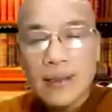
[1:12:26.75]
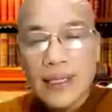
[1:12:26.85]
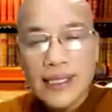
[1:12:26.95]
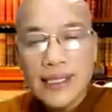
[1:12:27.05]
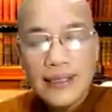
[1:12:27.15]

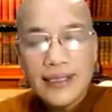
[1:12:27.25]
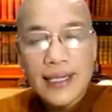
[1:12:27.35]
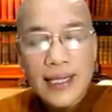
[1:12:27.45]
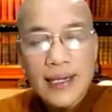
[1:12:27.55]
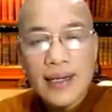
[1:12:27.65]

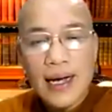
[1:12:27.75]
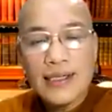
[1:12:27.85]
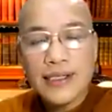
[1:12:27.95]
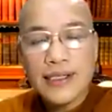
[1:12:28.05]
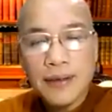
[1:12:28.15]
recently, I
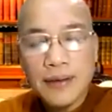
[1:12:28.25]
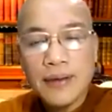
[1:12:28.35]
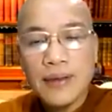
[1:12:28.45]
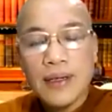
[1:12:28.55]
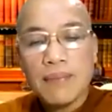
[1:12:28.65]

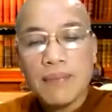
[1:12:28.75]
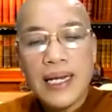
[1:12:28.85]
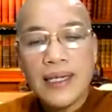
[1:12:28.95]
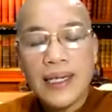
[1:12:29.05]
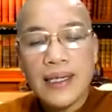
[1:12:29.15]
saw
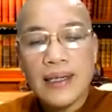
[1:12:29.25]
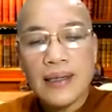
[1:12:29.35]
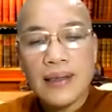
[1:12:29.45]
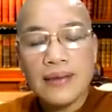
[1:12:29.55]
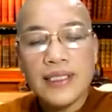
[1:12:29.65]
many
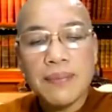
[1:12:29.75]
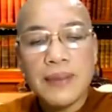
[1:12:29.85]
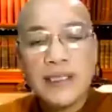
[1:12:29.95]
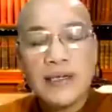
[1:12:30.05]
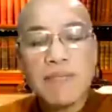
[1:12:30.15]
uh,
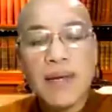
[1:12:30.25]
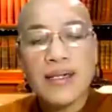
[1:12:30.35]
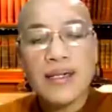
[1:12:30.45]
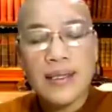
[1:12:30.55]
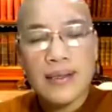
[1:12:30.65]
Tibetan
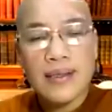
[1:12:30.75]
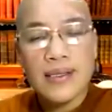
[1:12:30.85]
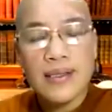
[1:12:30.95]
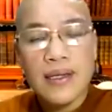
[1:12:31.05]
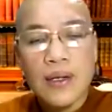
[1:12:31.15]

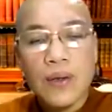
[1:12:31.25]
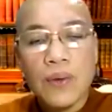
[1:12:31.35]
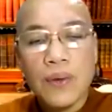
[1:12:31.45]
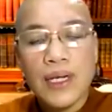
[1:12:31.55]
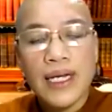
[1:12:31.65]
masters
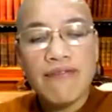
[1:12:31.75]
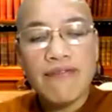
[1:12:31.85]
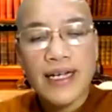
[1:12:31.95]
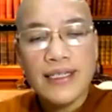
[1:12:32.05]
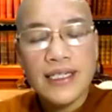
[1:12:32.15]
were
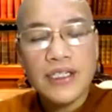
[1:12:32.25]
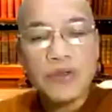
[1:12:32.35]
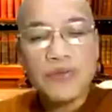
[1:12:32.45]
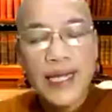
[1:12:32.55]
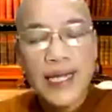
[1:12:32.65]
invited
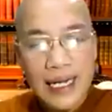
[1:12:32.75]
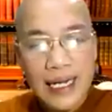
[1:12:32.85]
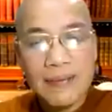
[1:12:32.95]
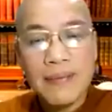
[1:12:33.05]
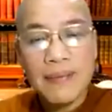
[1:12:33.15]
to
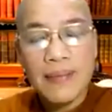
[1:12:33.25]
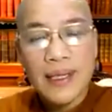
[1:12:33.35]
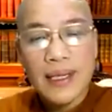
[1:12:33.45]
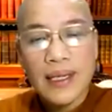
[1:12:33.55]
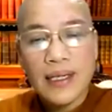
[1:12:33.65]
Vietnam
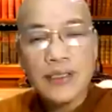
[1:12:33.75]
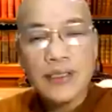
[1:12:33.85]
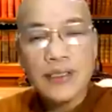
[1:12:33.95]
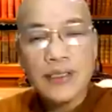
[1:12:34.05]
uh,